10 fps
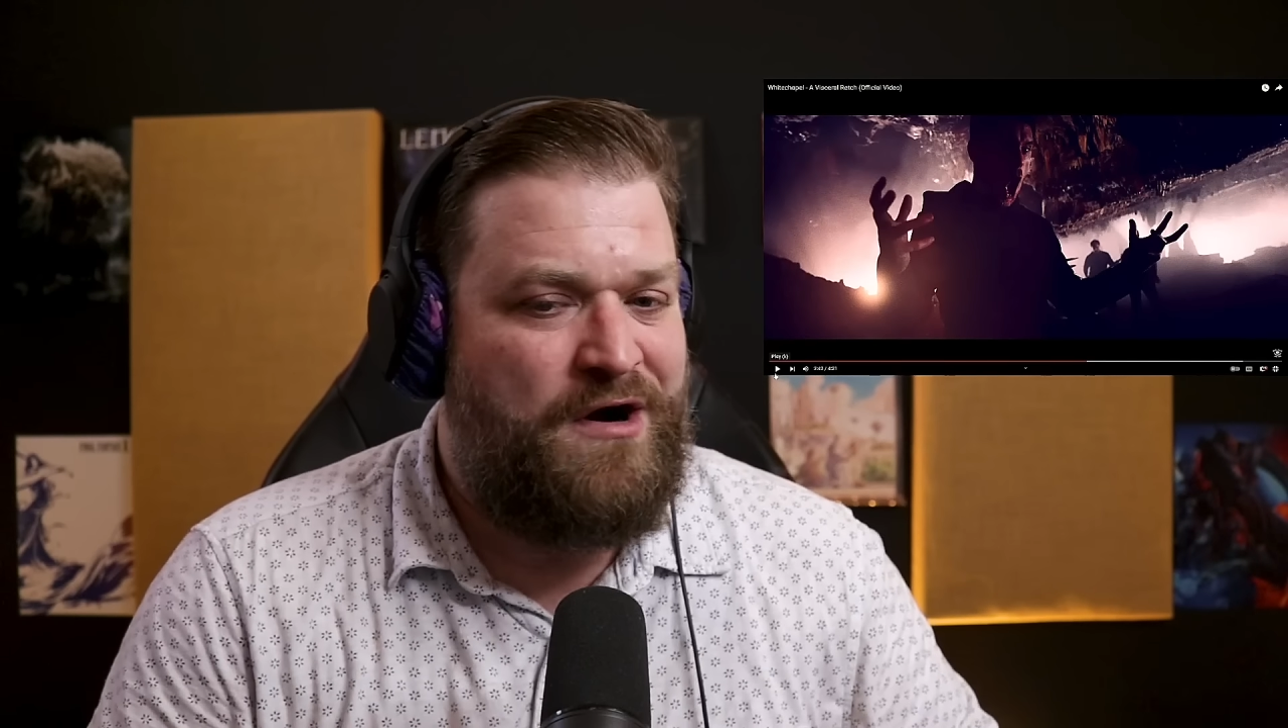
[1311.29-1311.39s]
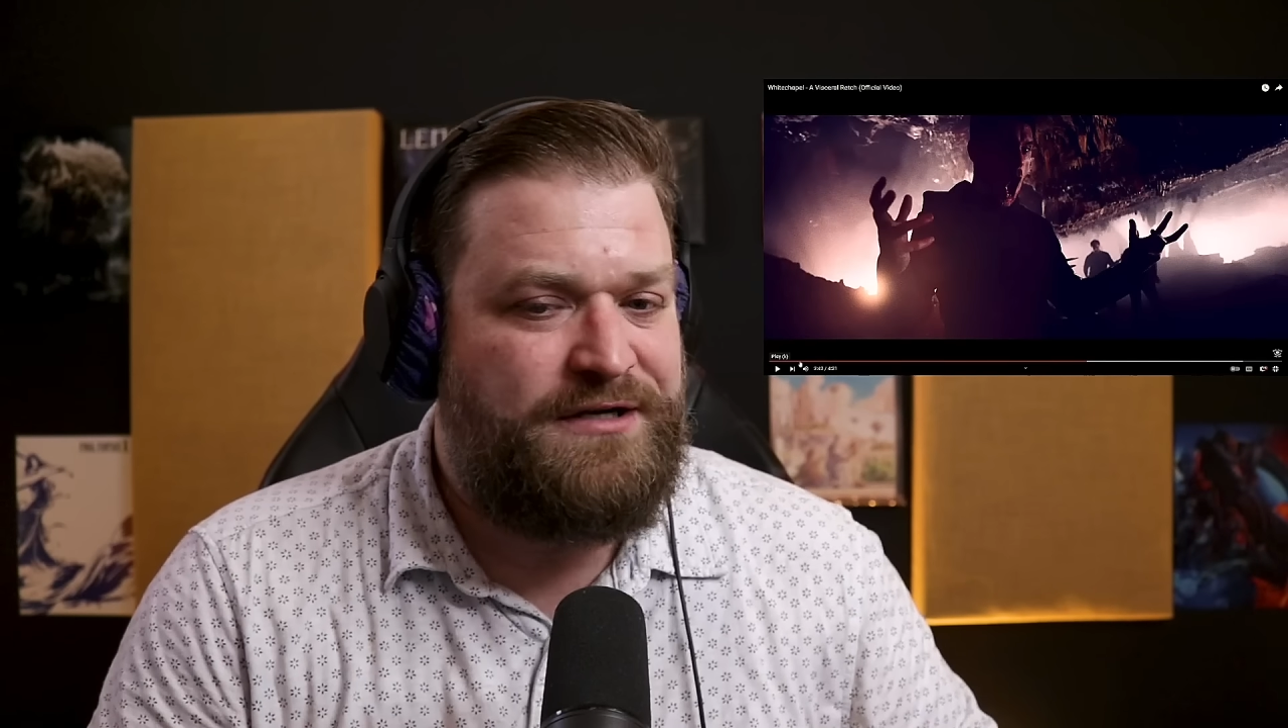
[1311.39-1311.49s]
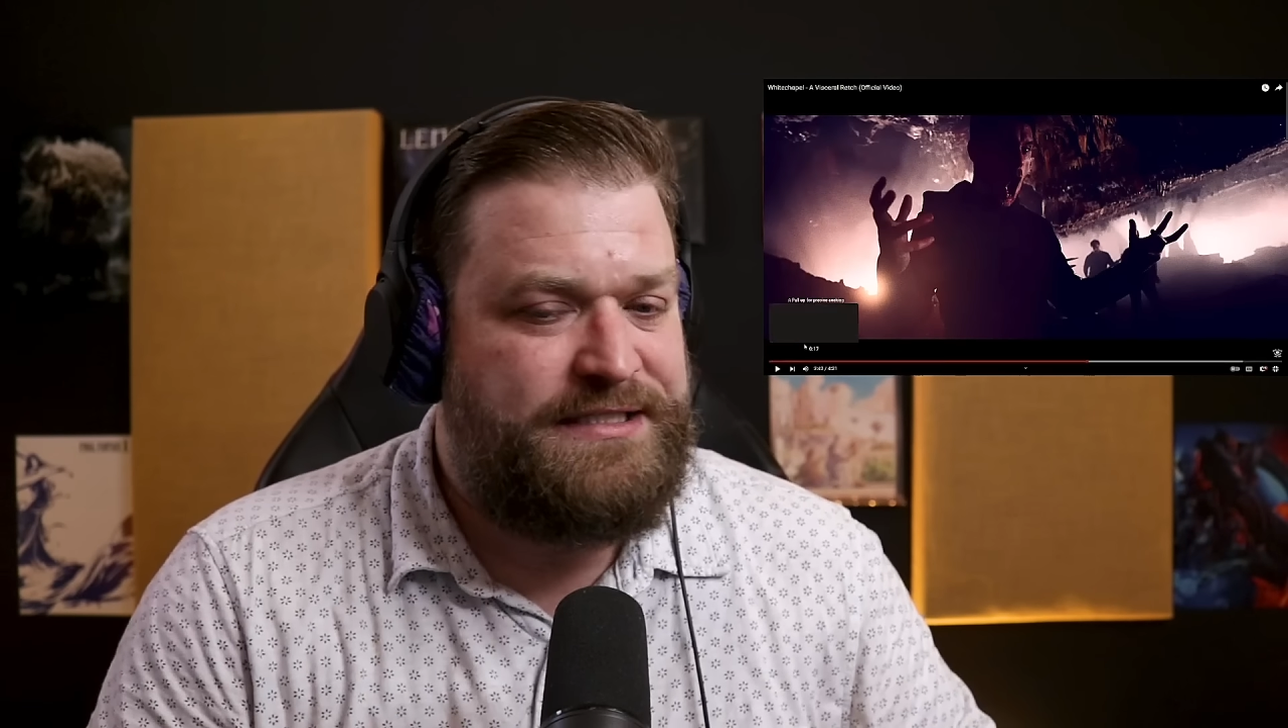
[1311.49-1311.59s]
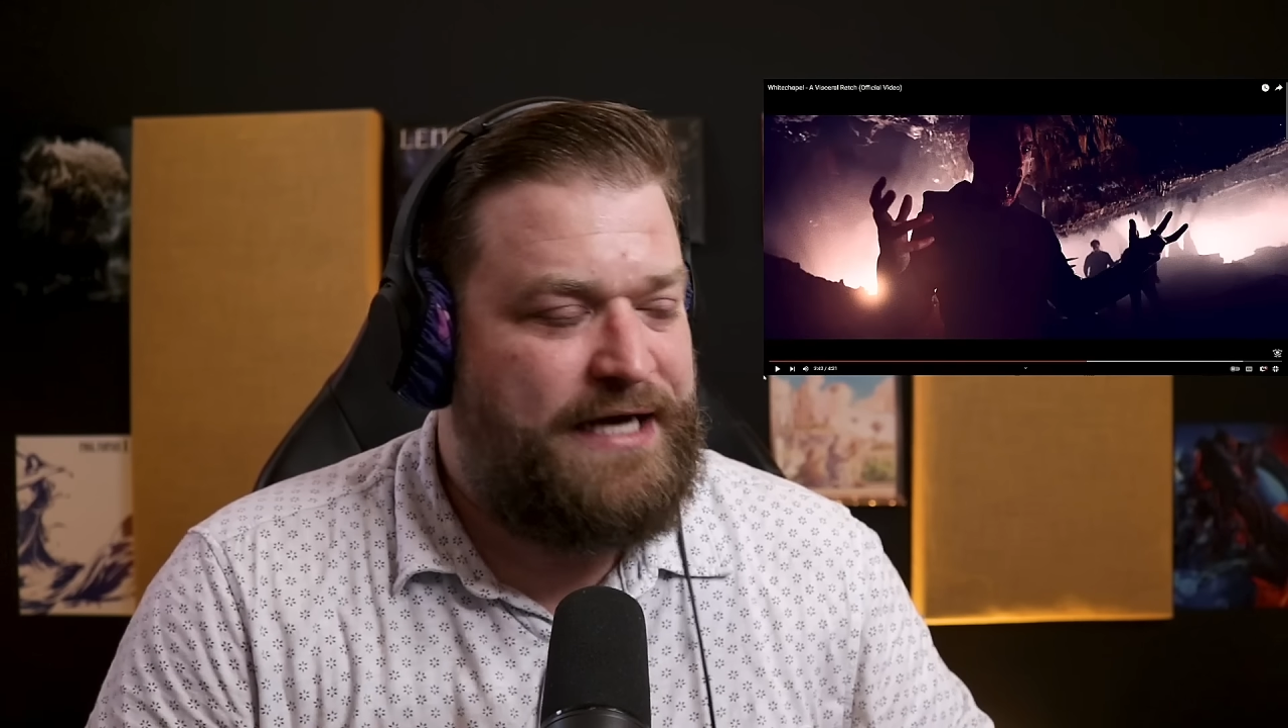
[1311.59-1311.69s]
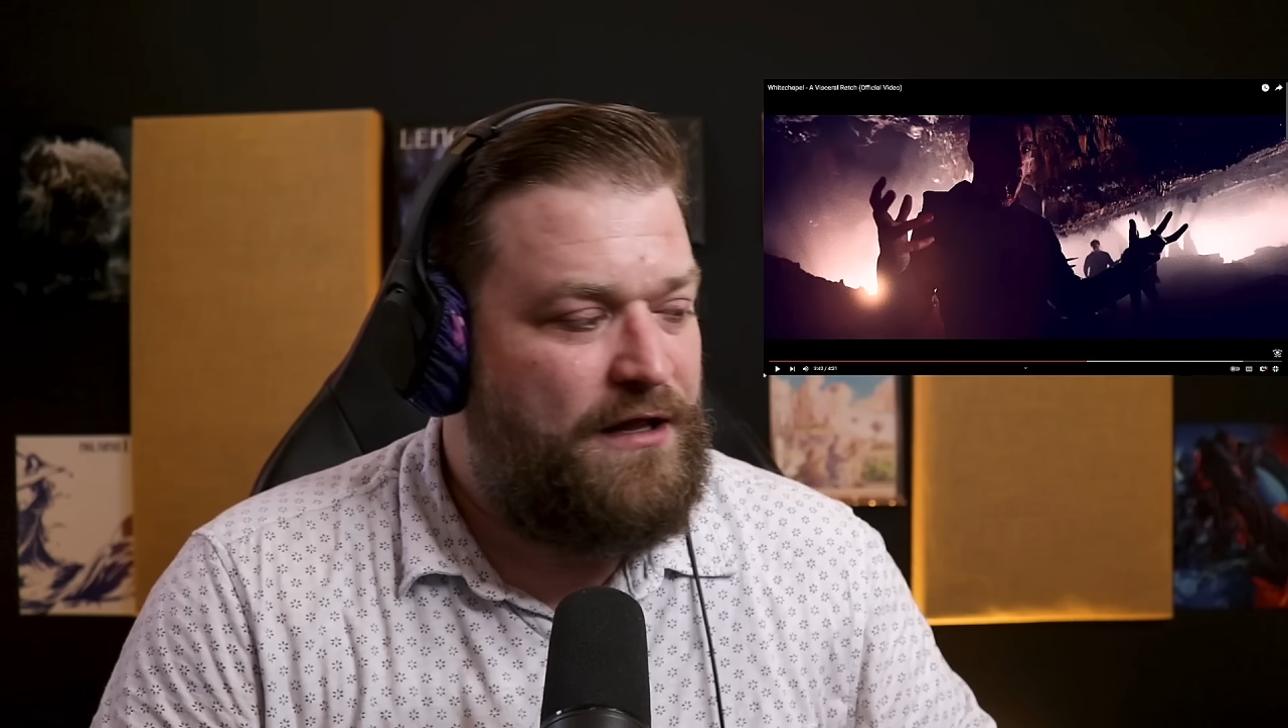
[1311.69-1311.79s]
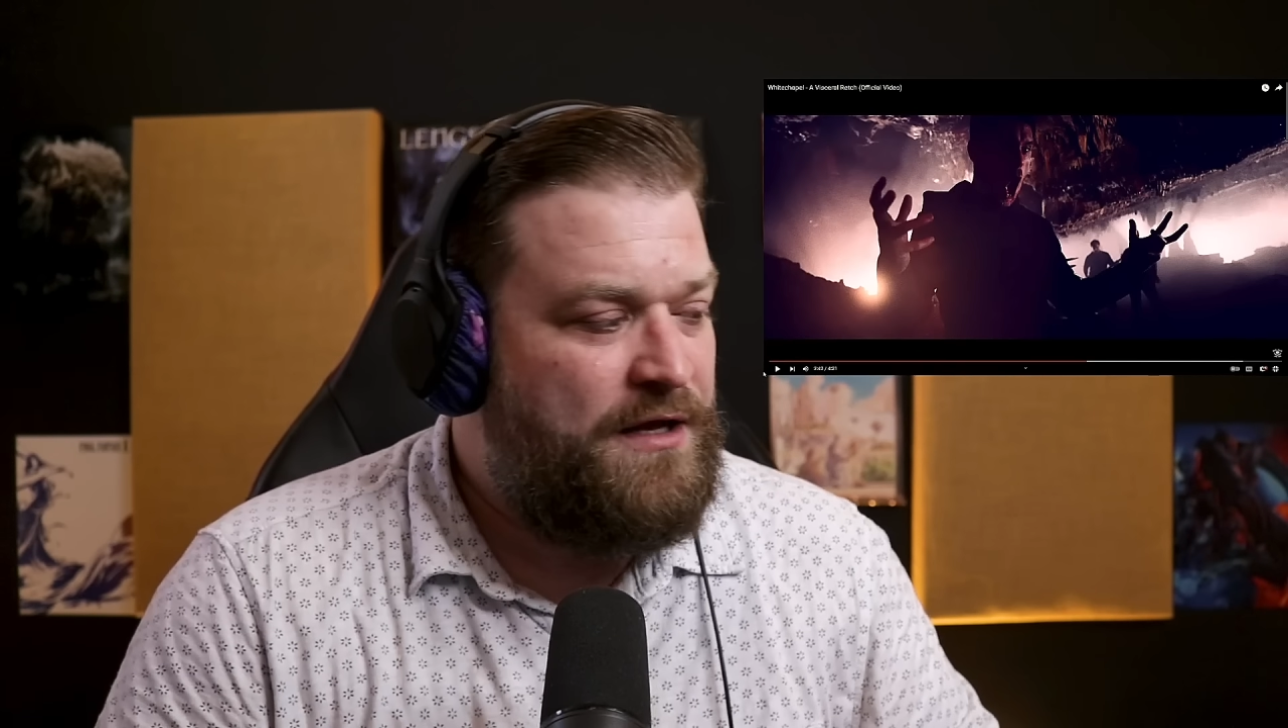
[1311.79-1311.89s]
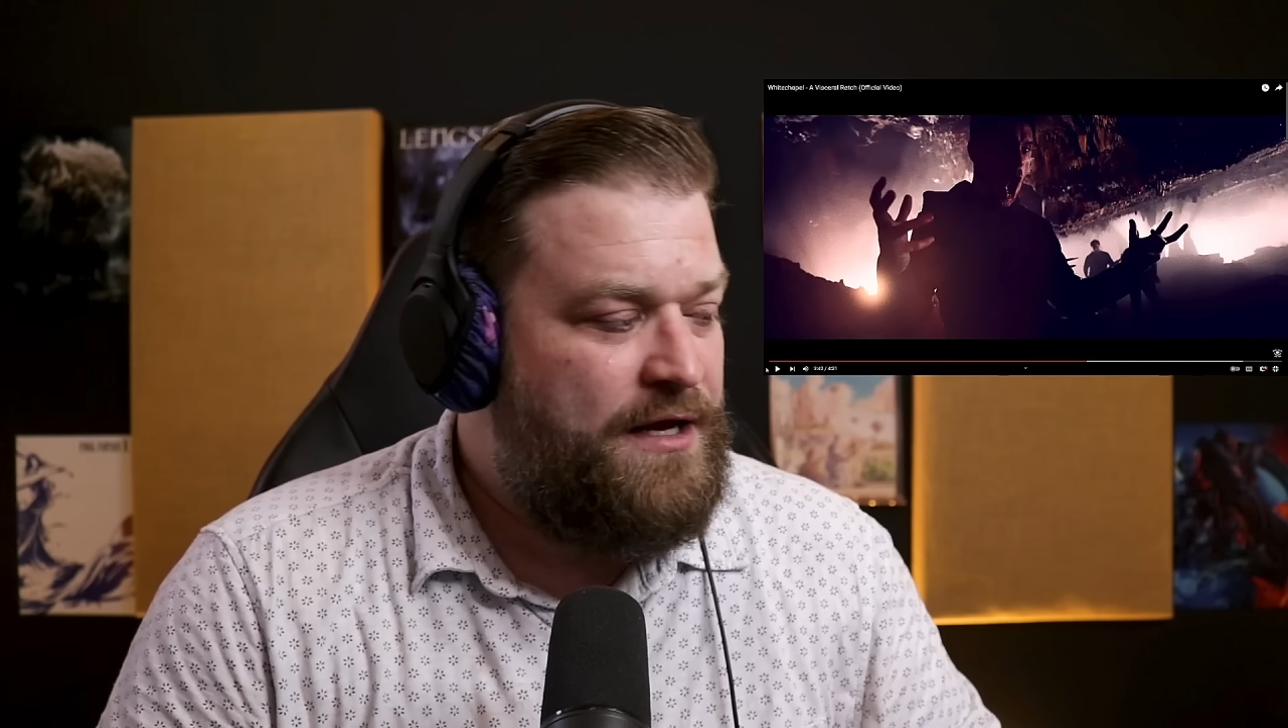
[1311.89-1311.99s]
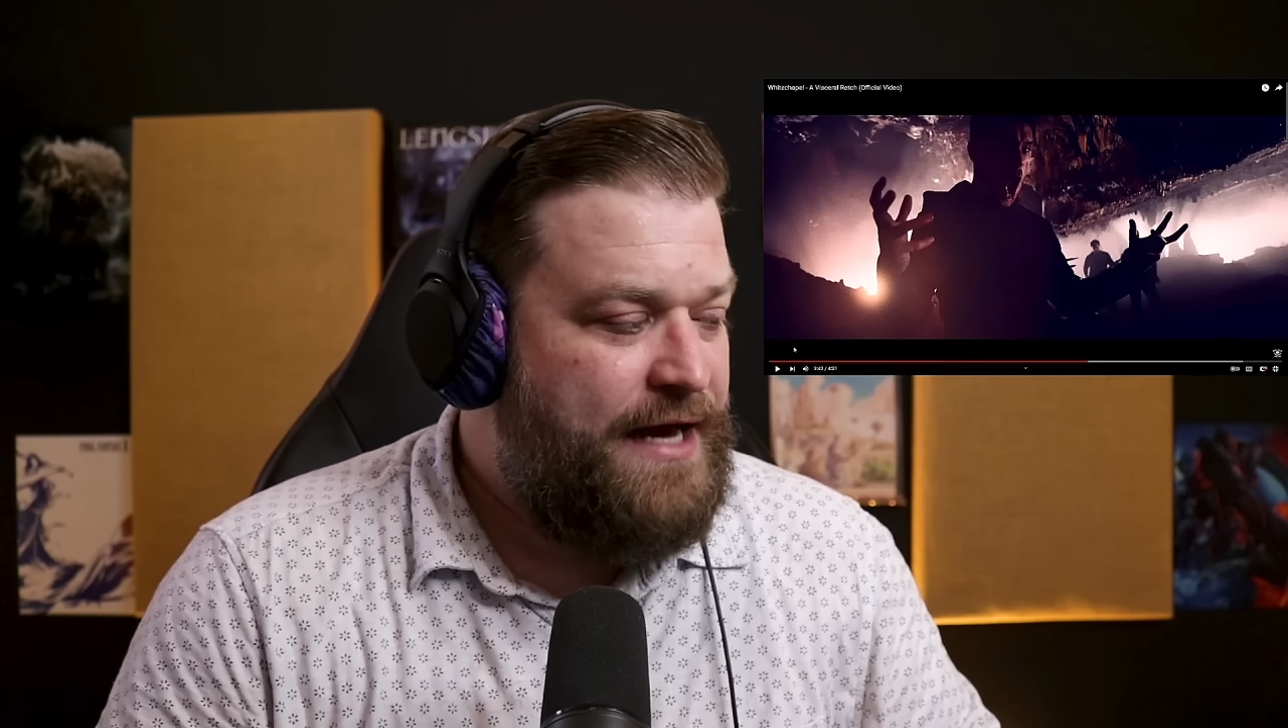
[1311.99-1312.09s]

hard to tell.